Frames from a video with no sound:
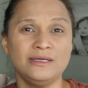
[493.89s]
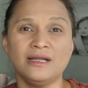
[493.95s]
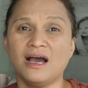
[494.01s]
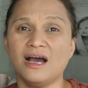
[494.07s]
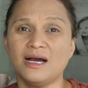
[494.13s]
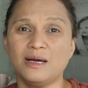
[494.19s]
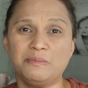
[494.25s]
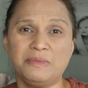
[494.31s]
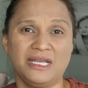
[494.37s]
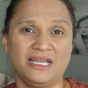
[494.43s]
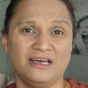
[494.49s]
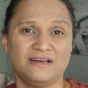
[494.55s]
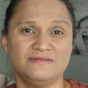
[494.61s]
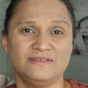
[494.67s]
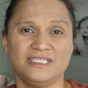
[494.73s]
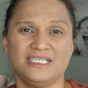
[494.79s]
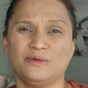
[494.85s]
Hubby
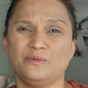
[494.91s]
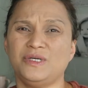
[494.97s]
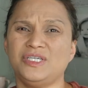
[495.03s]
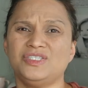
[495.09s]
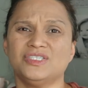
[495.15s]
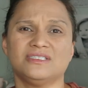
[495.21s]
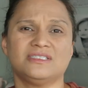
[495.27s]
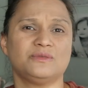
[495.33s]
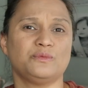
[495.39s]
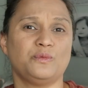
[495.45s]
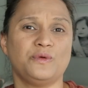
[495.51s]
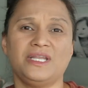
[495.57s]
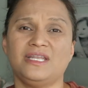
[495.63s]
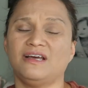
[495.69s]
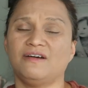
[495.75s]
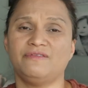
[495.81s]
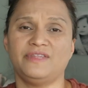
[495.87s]
loves it. We just, we
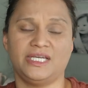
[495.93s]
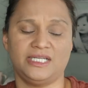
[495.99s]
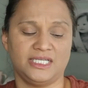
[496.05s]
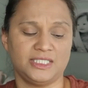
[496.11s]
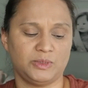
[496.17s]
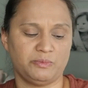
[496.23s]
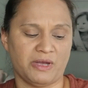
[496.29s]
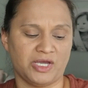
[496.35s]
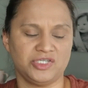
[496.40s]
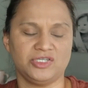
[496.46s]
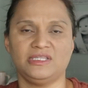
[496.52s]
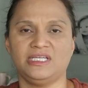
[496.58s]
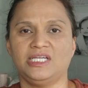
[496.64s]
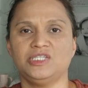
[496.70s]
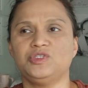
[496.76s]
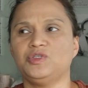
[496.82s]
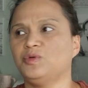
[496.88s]
loved it,
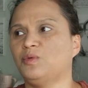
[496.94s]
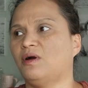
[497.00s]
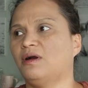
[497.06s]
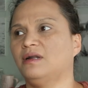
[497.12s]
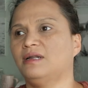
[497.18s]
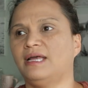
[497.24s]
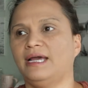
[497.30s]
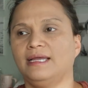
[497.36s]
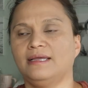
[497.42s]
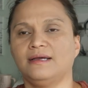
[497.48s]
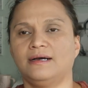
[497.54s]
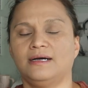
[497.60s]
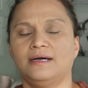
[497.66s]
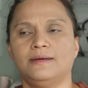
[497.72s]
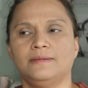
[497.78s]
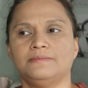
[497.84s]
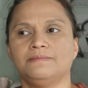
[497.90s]
especially into our like
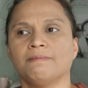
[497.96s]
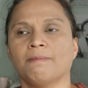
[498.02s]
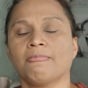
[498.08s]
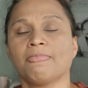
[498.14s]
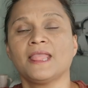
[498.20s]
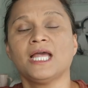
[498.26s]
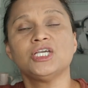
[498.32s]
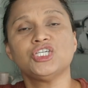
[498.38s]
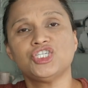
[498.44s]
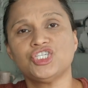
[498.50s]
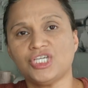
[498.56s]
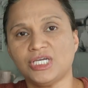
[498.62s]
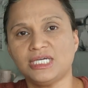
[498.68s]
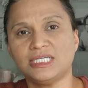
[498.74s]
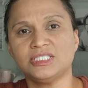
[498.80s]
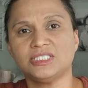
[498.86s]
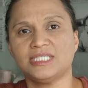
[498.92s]
um,
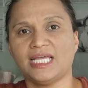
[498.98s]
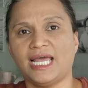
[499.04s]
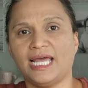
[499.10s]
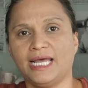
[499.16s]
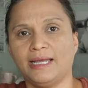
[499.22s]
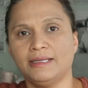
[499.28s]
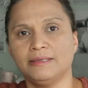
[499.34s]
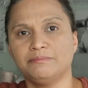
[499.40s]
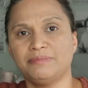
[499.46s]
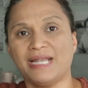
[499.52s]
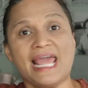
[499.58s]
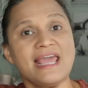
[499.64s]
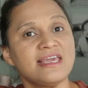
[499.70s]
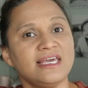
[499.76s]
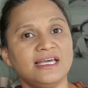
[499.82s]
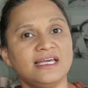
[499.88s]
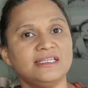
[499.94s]
sheets and
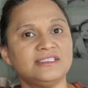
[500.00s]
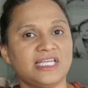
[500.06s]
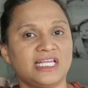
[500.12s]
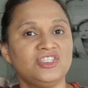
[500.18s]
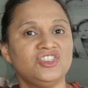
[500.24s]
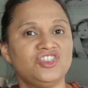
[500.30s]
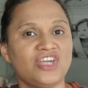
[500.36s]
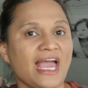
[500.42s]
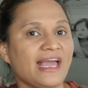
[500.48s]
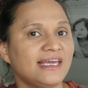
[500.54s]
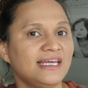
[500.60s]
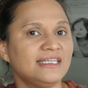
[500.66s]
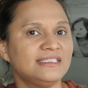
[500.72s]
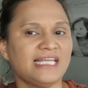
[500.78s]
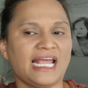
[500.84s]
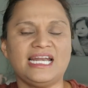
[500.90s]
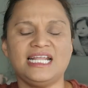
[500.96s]
blankets and
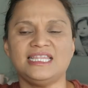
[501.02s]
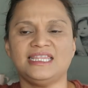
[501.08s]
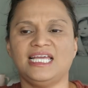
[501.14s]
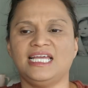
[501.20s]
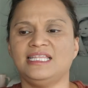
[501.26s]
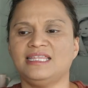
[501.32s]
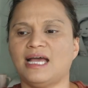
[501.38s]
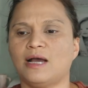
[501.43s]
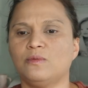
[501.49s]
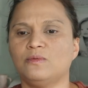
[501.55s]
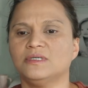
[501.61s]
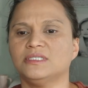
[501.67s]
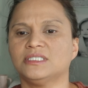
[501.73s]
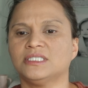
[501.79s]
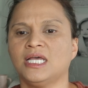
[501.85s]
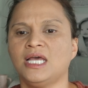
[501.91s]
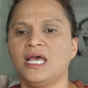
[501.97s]
jackets, anything that
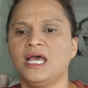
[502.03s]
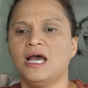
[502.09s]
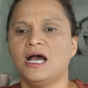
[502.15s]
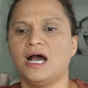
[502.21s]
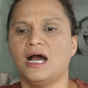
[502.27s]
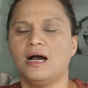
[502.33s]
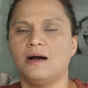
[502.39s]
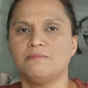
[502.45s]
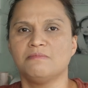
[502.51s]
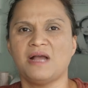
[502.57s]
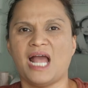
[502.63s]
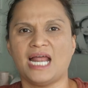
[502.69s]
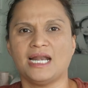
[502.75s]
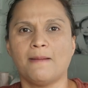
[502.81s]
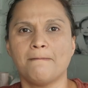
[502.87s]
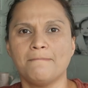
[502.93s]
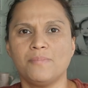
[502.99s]
was Um,
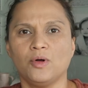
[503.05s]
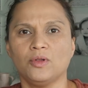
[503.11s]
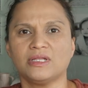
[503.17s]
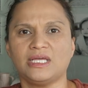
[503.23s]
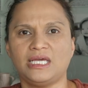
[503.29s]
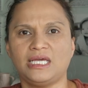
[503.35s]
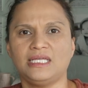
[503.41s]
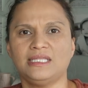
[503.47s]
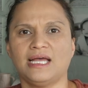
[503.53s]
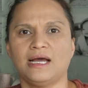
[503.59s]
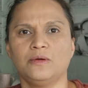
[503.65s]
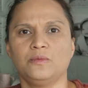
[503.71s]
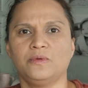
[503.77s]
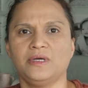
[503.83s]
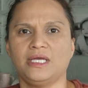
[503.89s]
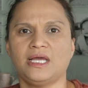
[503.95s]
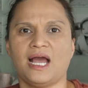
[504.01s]
kind of bulky that
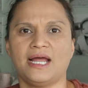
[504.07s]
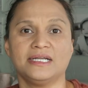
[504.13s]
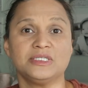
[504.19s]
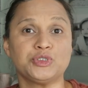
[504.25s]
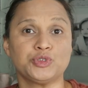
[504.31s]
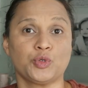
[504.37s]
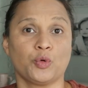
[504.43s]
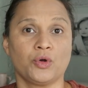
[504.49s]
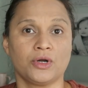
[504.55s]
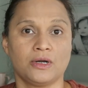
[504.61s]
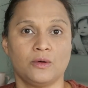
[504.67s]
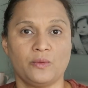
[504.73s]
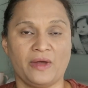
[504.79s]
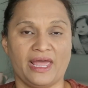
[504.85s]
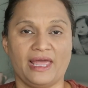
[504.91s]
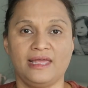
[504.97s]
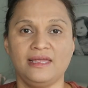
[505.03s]
we kind of store
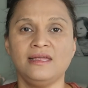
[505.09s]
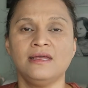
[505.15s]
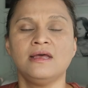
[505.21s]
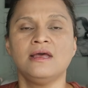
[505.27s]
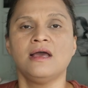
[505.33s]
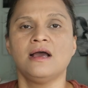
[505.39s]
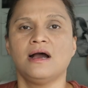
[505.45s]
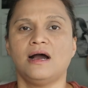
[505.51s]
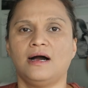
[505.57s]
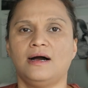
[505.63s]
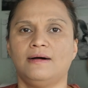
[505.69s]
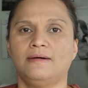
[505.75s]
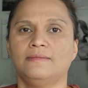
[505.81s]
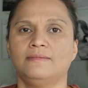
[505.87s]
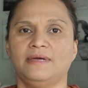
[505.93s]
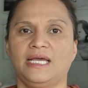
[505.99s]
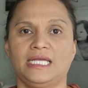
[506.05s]
away.
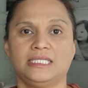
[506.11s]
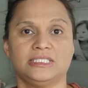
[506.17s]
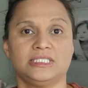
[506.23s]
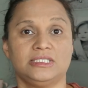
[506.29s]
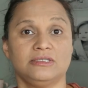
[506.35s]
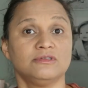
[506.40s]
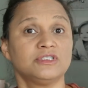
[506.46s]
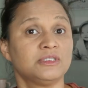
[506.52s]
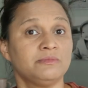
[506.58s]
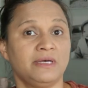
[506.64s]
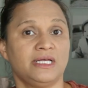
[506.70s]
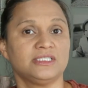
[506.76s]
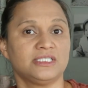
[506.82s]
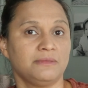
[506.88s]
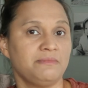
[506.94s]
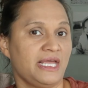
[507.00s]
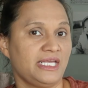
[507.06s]
Um, it still
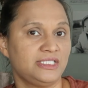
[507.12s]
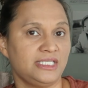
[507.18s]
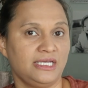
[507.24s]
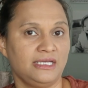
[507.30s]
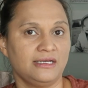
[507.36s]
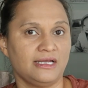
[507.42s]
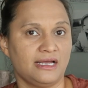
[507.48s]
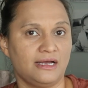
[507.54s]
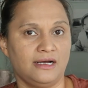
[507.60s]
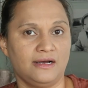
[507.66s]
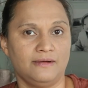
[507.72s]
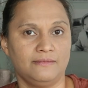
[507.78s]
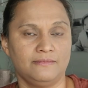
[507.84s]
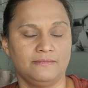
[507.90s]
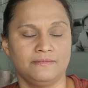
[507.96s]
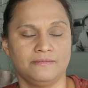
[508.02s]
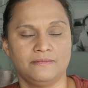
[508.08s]
smells amazing
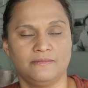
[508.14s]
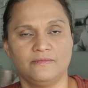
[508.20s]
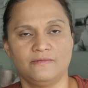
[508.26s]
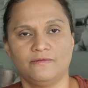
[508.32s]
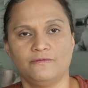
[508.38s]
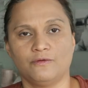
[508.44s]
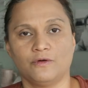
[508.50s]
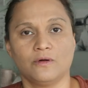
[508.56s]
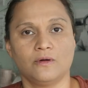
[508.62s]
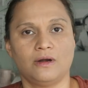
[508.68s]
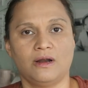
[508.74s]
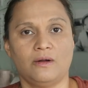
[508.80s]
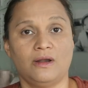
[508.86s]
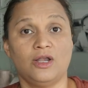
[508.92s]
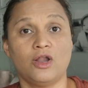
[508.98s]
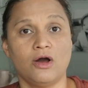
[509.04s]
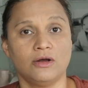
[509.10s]
um, for
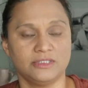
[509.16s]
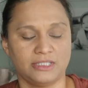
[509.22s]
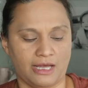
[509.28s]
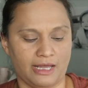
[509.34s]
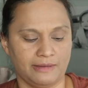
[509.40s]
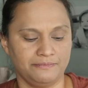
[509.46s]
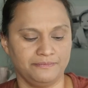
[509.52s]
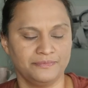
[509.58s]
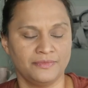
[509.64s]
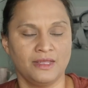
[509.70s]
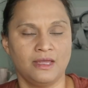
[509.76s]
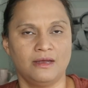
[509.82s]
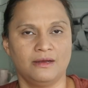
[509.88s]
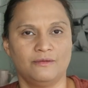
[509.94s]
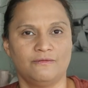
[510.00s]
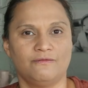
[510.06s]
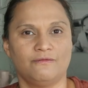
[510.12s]
a long time.
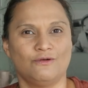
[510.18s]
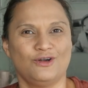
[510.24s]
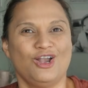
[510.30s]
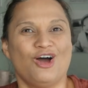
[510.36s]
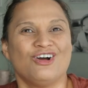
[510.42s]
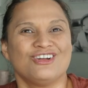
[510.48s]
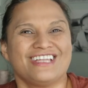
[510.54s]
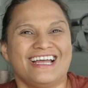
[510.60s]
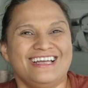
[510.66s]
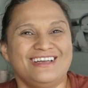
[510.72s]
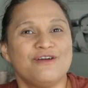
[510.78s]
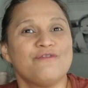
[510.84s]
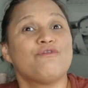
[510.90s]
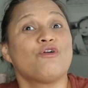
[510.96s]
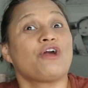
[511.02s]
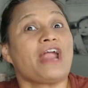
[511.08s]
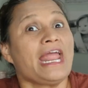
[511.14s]
For a long time.
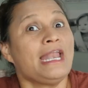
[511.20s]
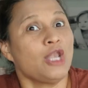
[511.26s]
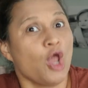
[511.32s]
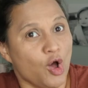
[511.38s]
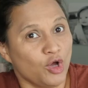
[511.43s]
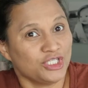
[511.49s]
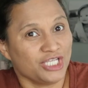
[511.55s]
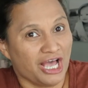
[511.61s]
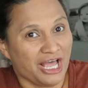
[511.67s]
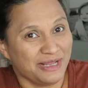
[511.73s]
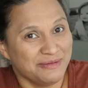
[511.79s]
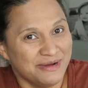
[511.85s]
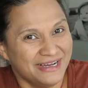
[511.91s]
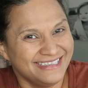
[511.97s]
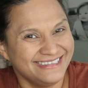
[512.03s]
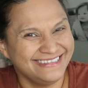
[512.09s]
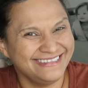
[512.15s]
For a long
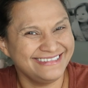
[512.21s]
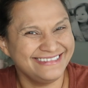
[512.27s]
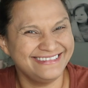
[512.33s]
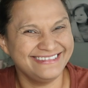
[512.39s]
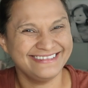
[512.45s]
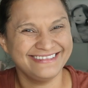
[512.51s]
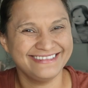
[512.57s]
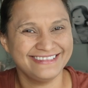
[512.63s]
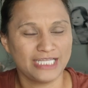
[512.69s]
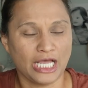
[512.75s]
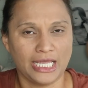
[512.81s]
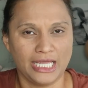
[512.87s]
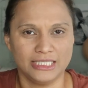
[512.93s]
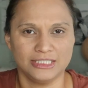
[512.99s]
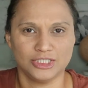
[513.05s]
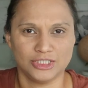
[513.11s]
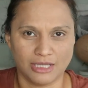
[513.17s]
time.
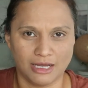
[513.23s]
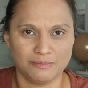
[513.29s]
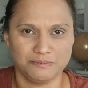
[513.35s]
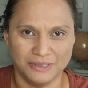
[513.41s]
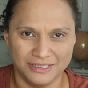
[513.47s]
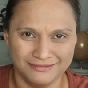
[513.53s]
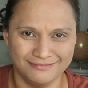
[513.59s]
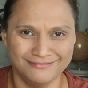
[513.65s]
Diane, stop.